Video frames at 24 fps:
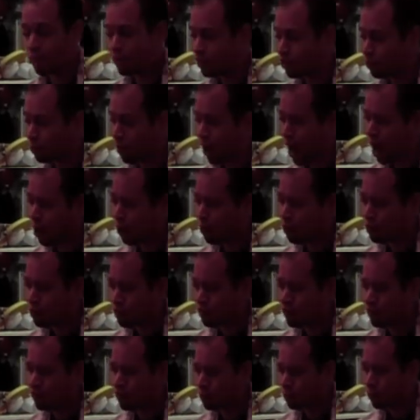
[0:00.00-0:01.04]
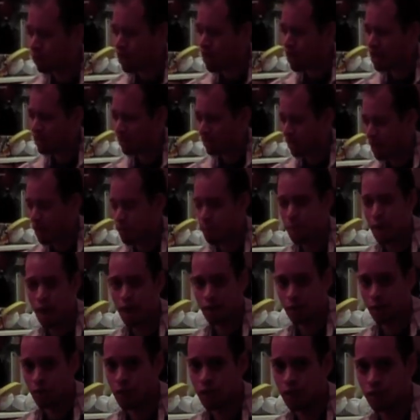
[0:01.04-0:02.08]
about this Powerfist brand
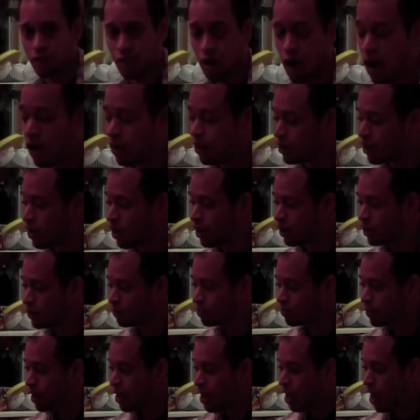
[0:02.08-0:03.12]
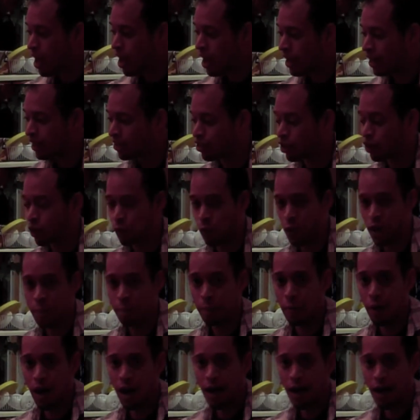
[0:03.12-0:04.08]
impact wrench? All in all, it's a great